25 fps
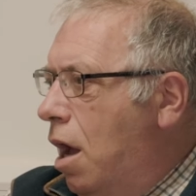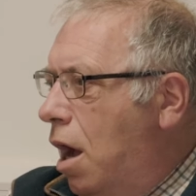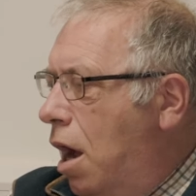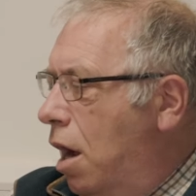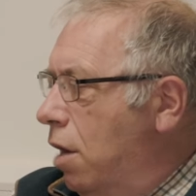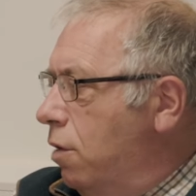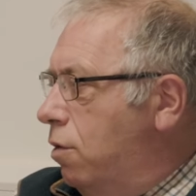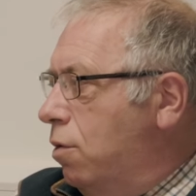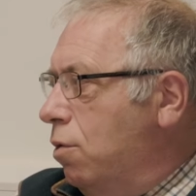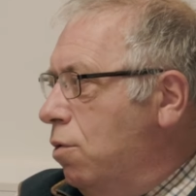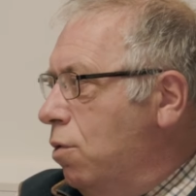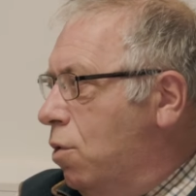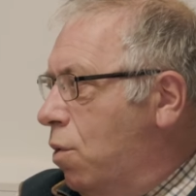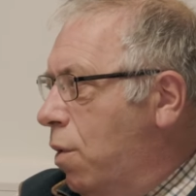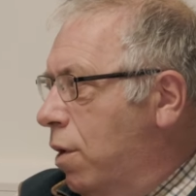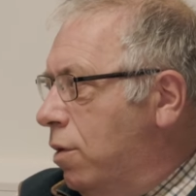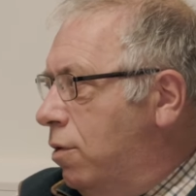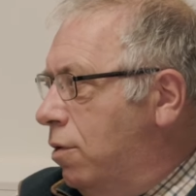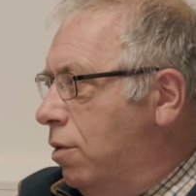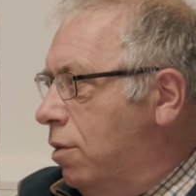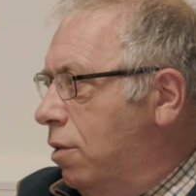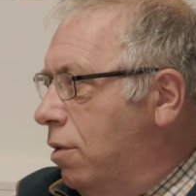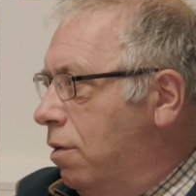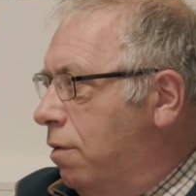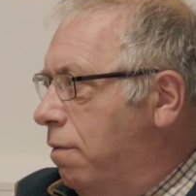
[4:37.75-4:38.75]
I do
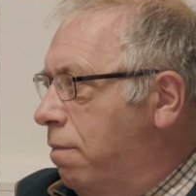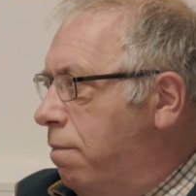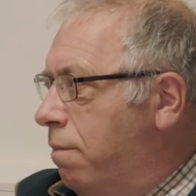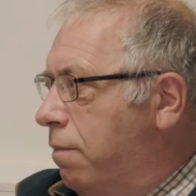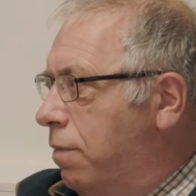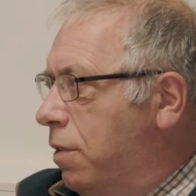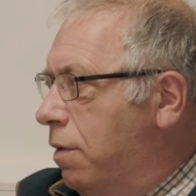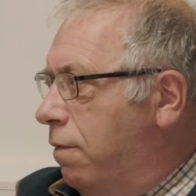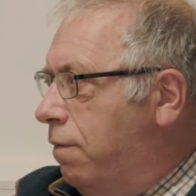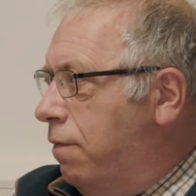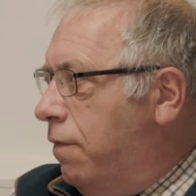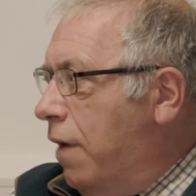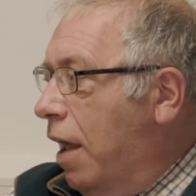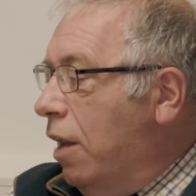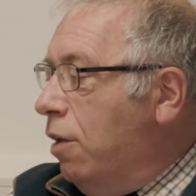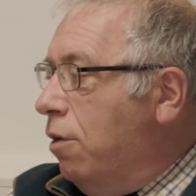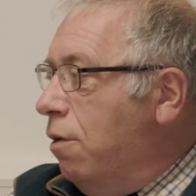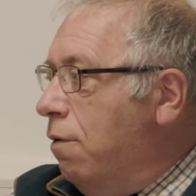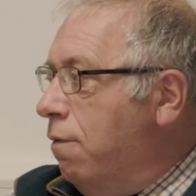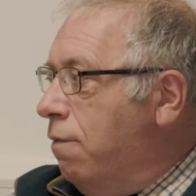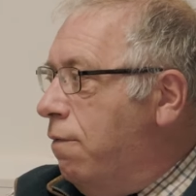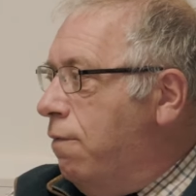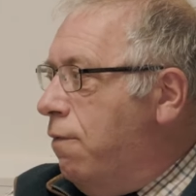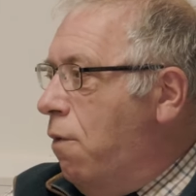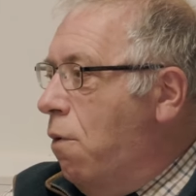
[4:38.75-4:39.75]
question the the
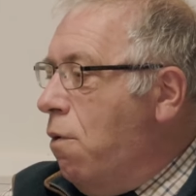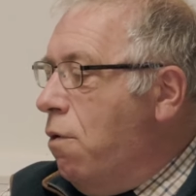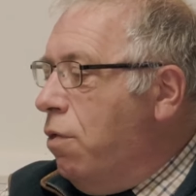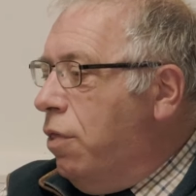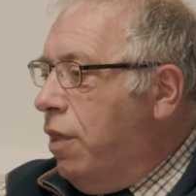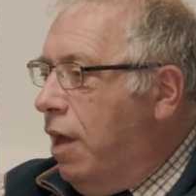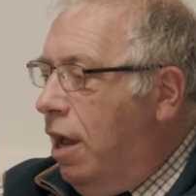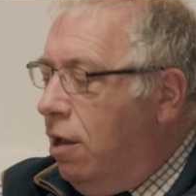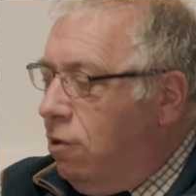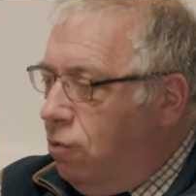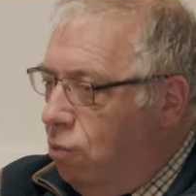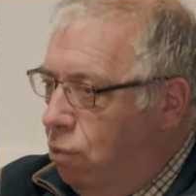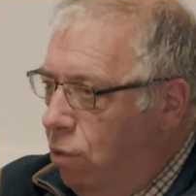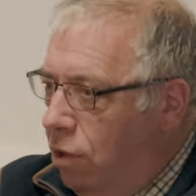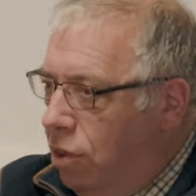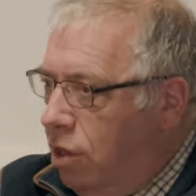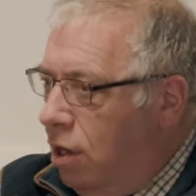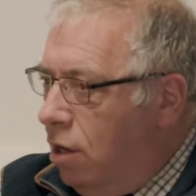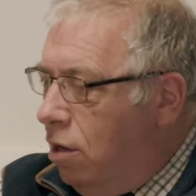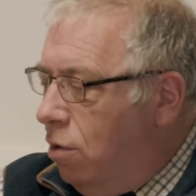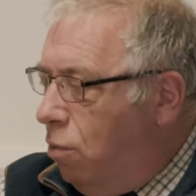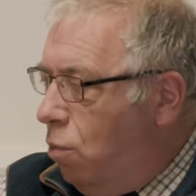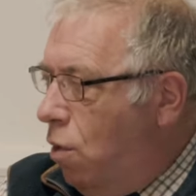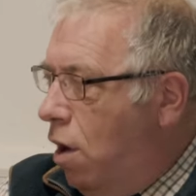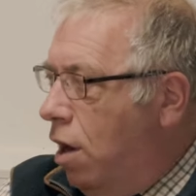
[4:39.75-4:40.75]
value for that
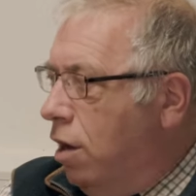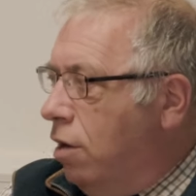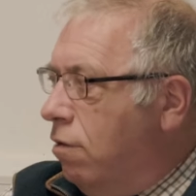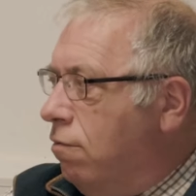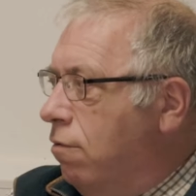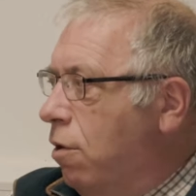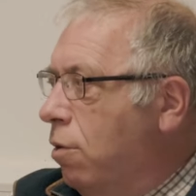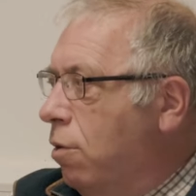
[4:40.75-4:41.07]
within a wider